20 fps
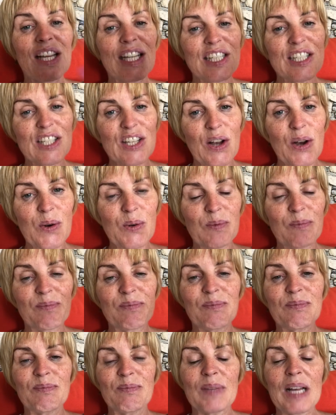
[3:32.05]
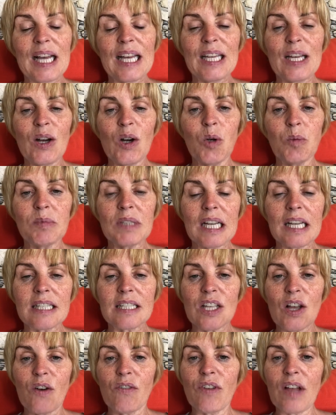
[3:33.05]
So I hope
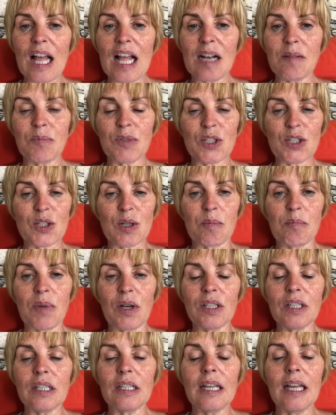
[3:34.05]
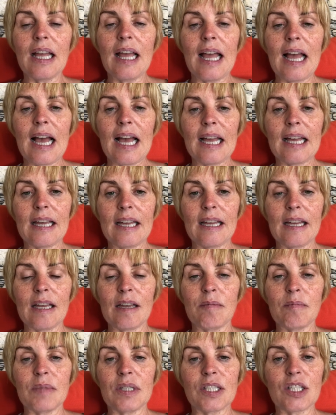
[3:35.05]
that's of help to somebody.
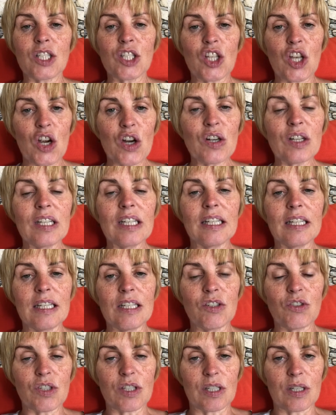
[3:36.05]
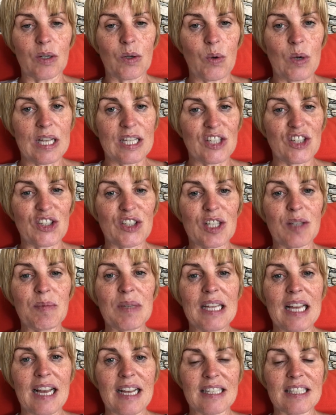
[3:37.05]
It's certainly an interesting question to
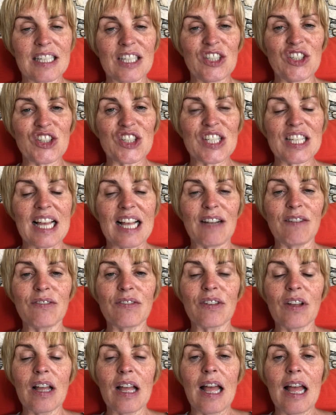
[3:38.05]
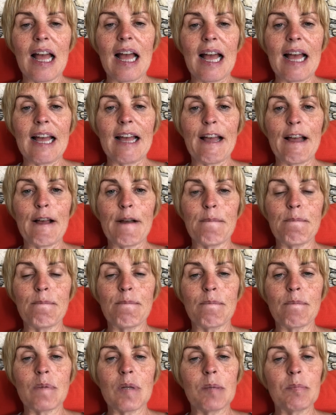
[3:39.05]
be asking yourself.
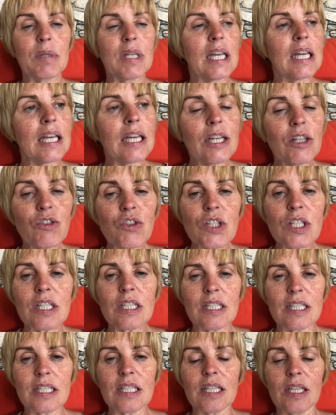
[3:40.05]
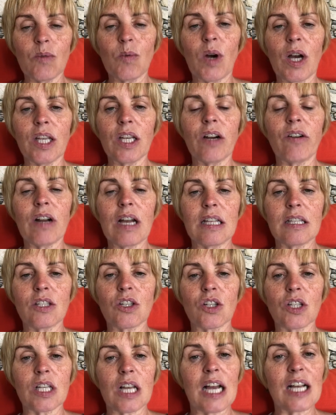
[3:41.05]
Be interesting to see what your
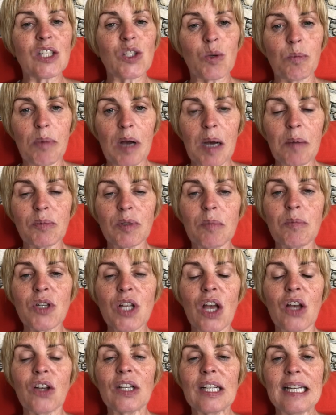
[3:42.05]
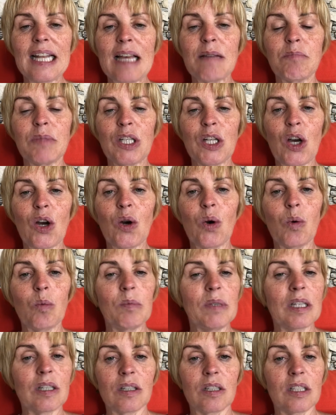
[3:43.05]
answers are. So pop them down and let me know,
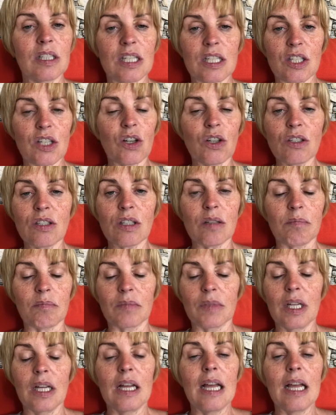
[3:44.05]
and we could discuss them.